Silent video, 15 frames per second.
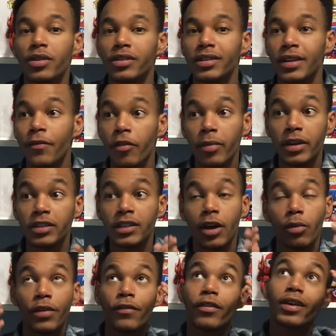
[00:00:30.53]
There's information
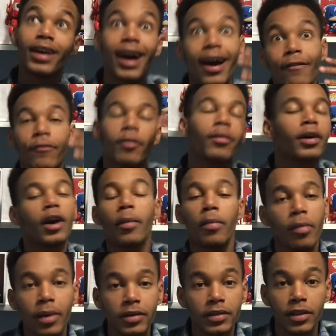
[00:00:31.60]
that we forgot from a
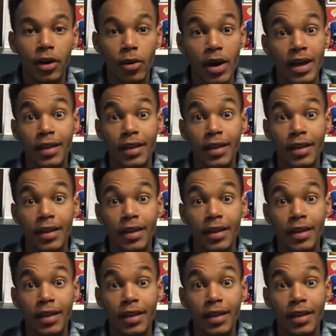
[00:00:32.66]
couple months ago